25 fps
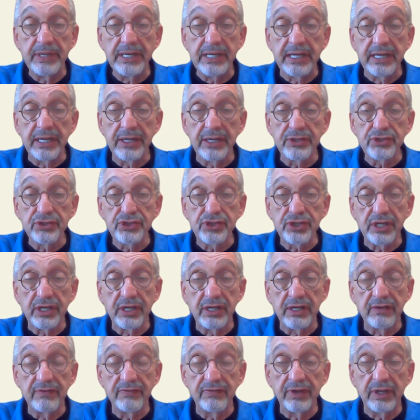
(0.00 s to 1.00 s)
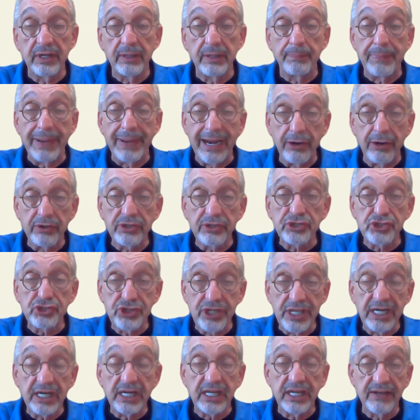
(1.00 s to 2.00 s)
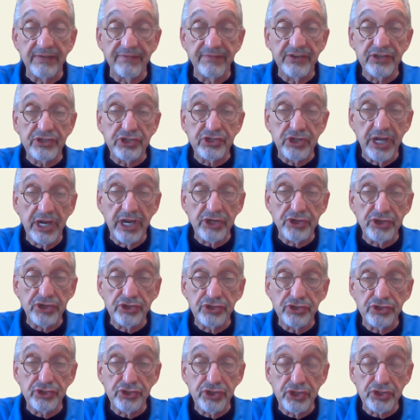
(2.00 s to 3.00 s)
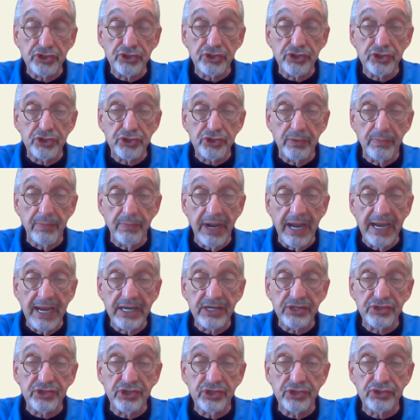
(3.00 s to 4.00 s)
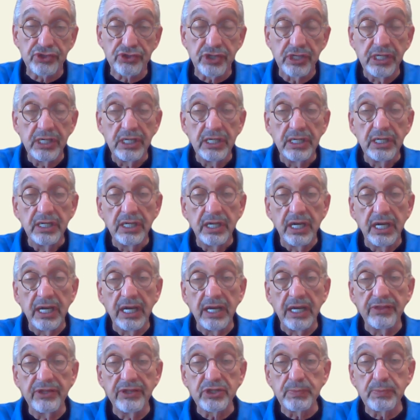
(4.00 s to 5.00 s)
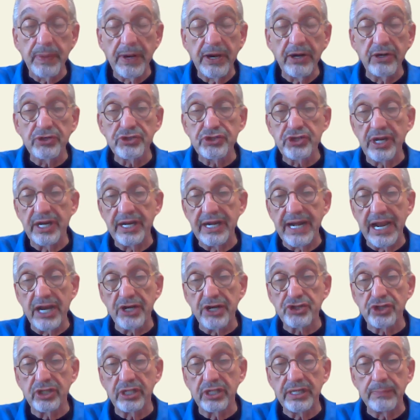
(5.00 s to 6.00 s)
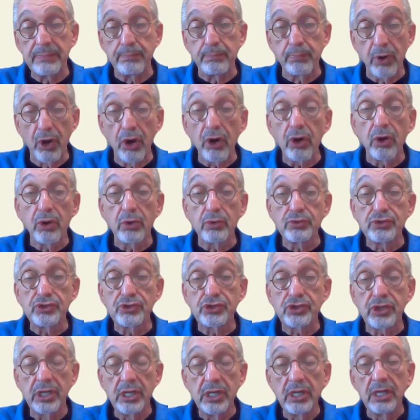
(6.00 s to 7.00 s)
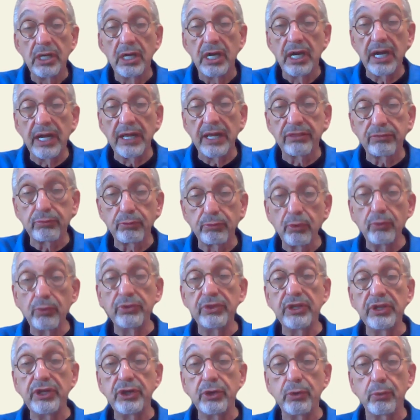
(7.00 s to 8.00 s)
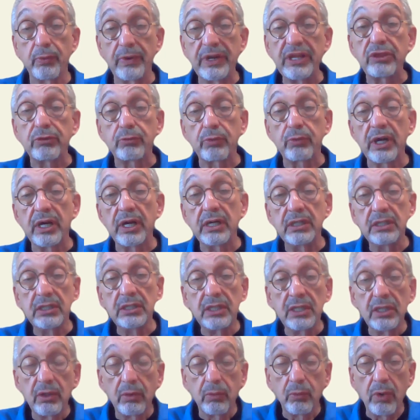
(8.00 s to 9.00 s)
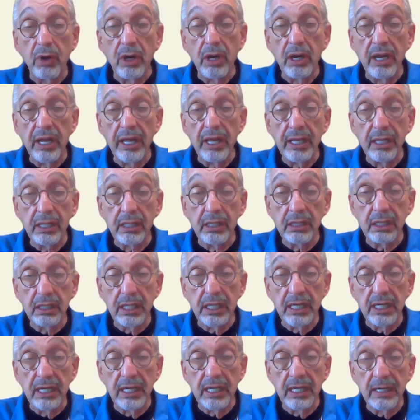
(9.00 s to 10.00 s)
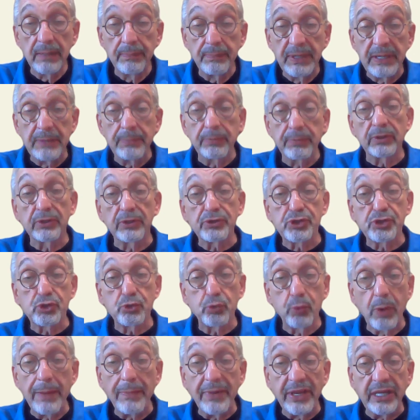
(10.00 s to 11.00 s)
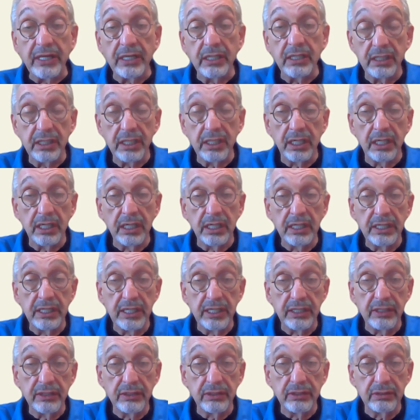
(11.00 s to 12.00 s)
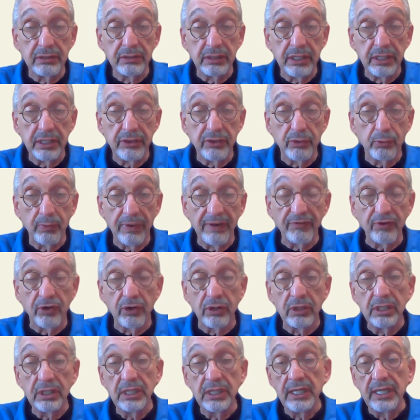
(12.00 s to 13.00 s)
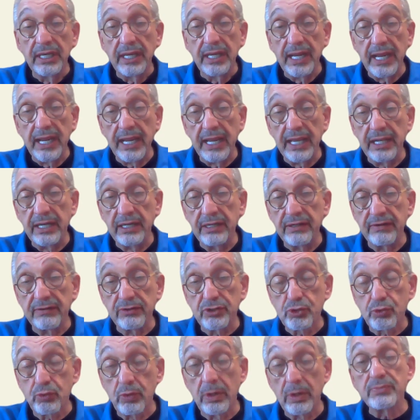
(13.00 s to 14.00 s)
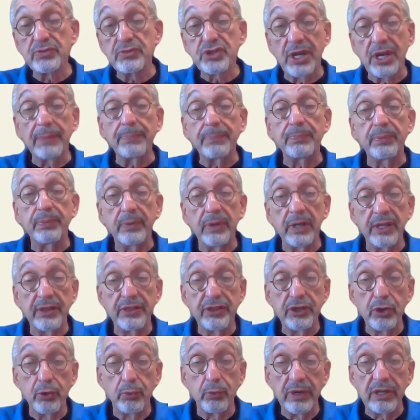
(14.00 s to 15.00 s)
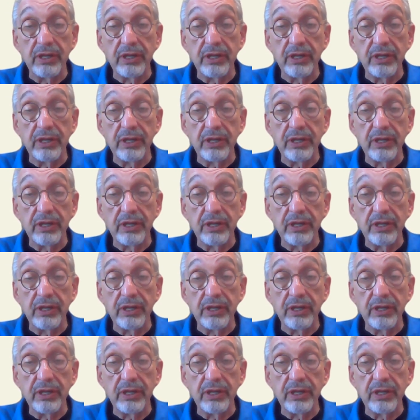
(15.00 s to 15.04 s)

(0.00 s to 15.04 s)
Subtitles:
because of a parasitic infestation, schistosomiasis. This parasite actually burrows through the urethra while people are swimming in the river, and swims up the